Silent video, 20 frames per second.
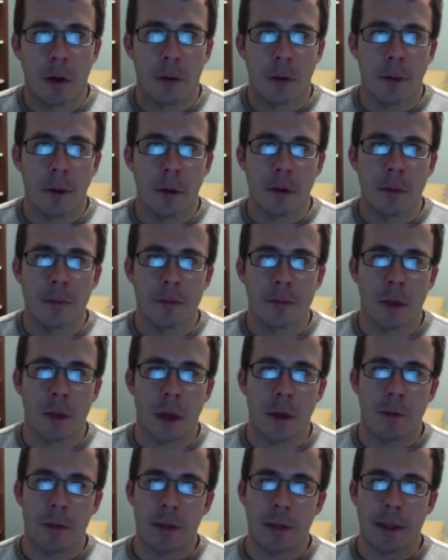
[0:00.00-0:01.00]
often
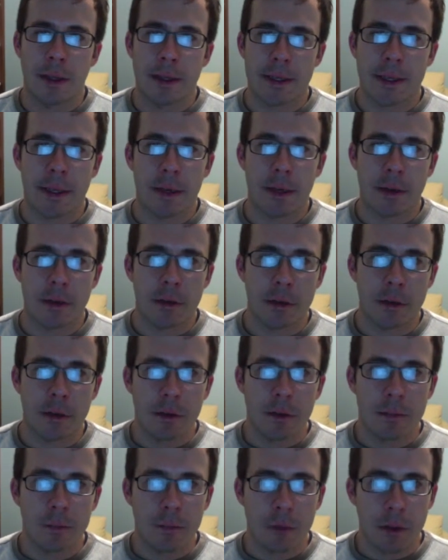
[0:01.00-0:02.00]
rich caramel,
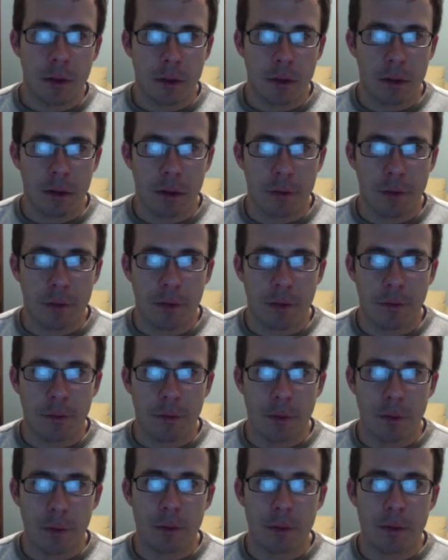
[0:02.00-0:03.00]
toffee-like
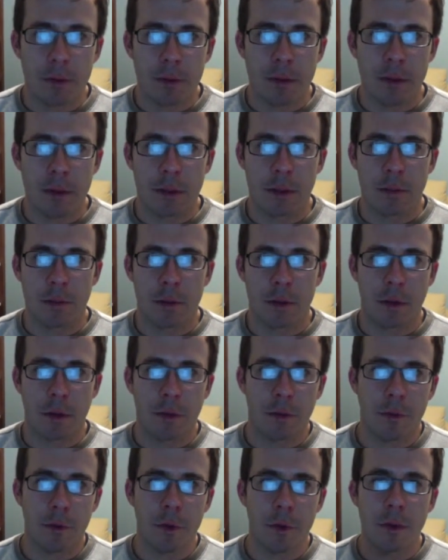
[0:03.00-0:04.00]
character with a little bit of
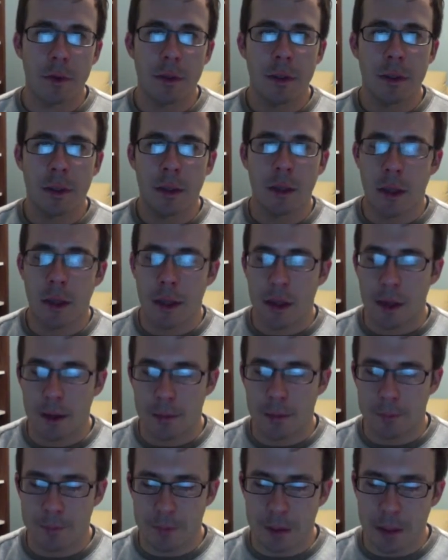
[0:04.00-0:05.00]
fruit and some
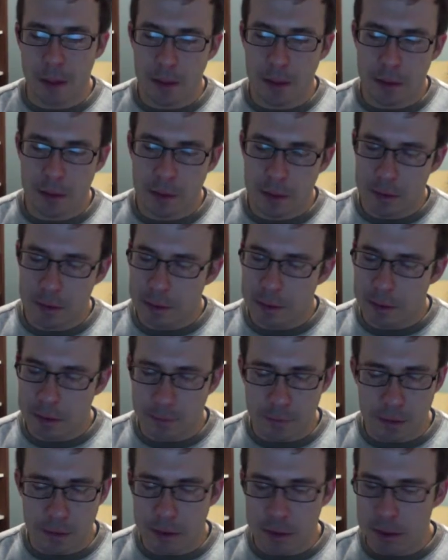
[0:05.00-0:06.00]
dark fruits.
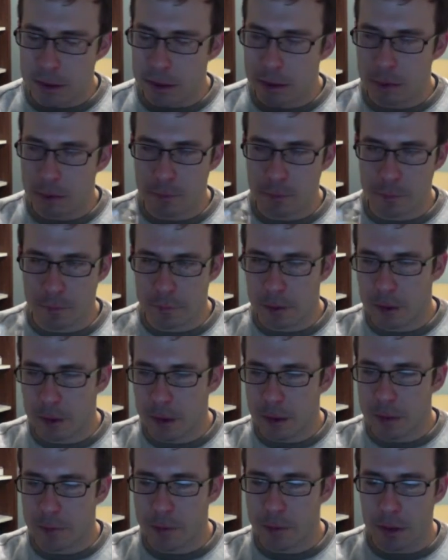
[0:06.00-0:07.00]
And I think
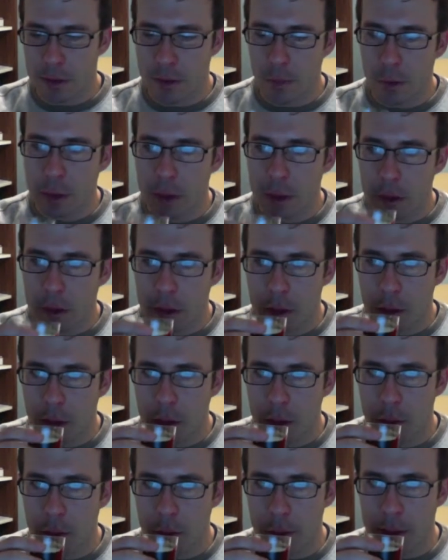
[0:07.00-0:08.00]
this fits in
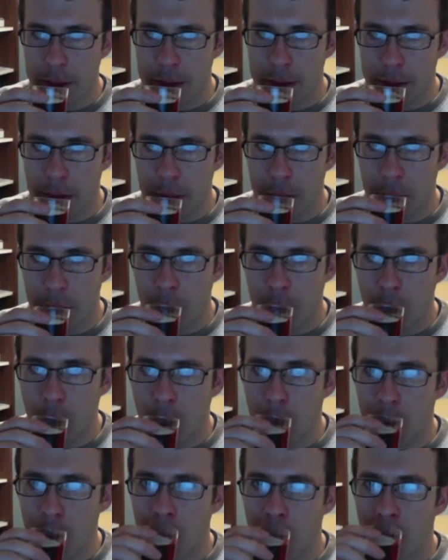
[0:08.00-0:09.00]
very, very well
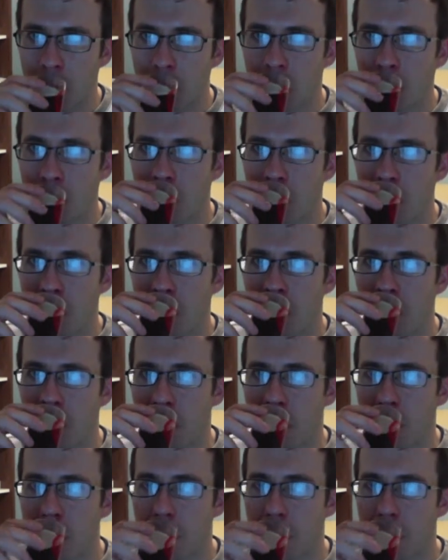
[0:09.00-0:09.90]
right there.